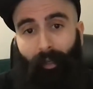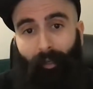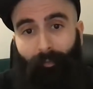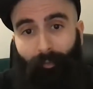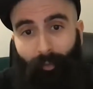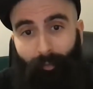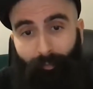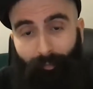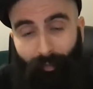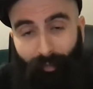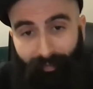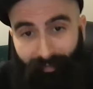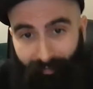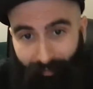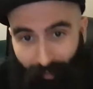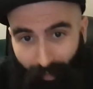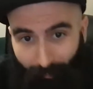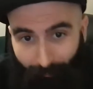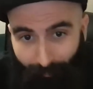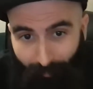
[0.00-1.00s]
for the first
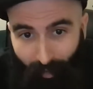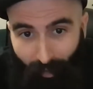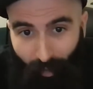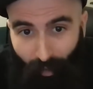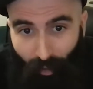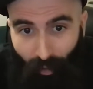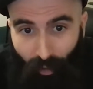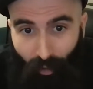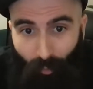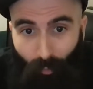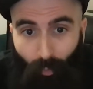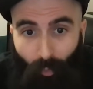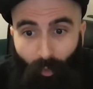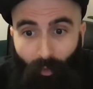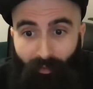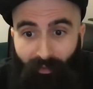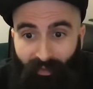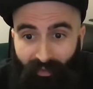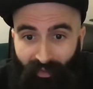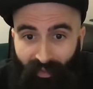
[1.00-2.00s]
time, you
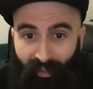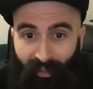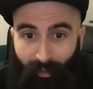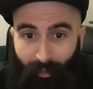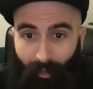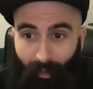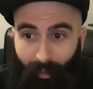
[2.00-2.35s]
will see